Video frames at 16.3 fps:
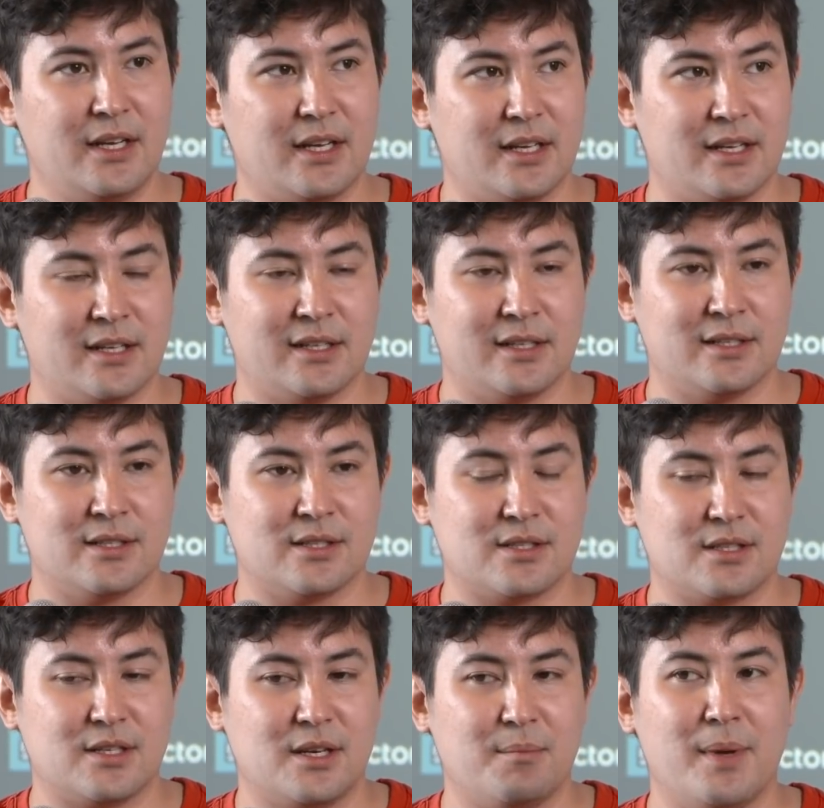
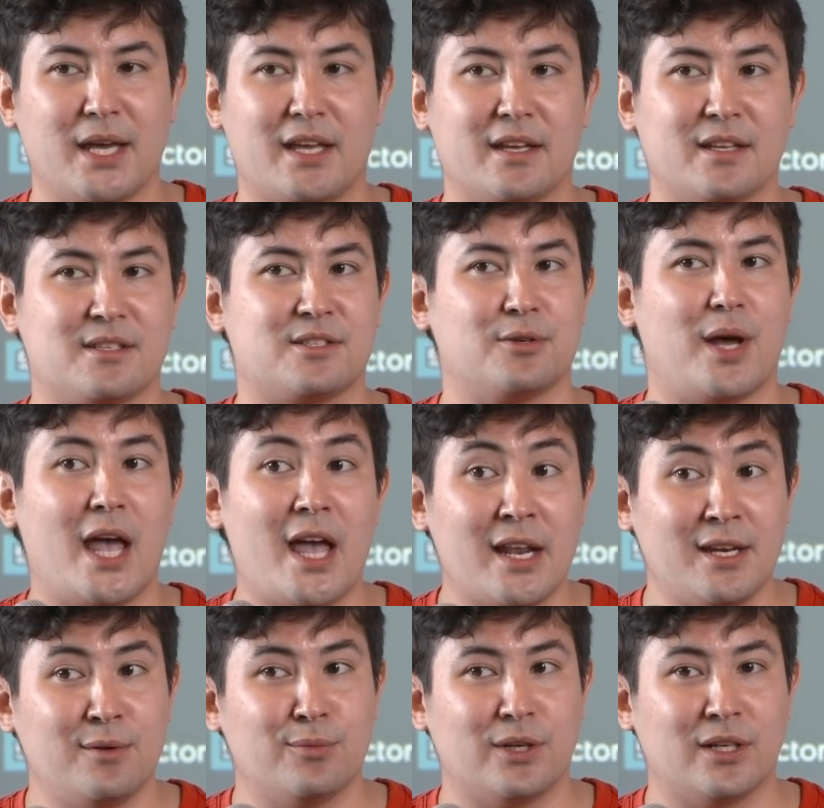is making it so
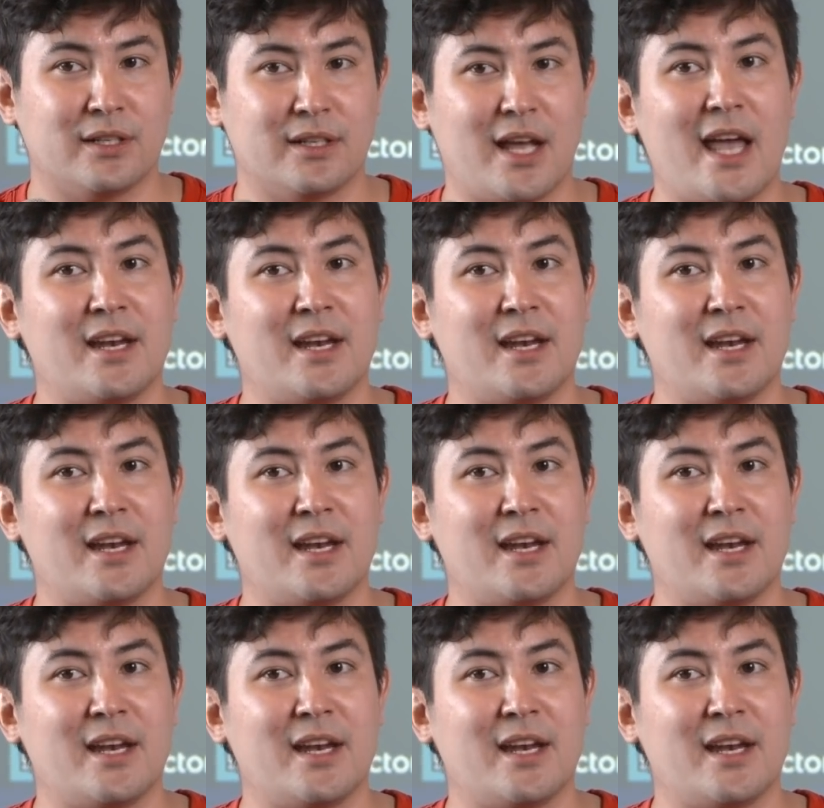anyone,